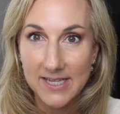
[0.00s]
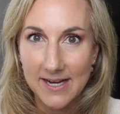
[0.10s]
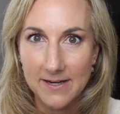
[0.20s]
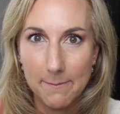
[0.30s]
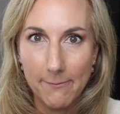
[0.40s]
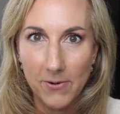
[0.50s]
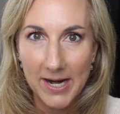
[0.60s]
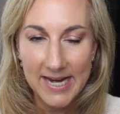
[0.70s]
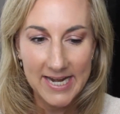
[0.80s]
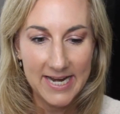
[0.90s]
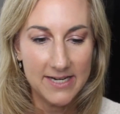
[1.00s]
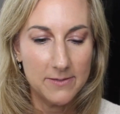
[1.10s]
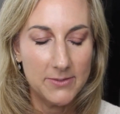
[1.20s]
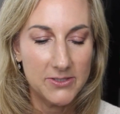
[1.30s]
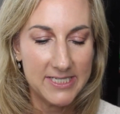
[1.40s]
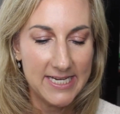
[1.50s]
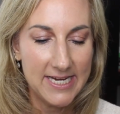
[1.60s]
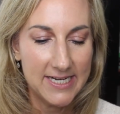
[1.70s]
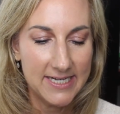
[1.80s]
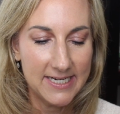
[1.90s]
kind of bright and almost
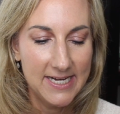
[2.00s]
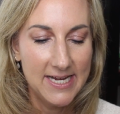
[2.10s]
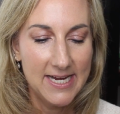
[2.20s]
neon.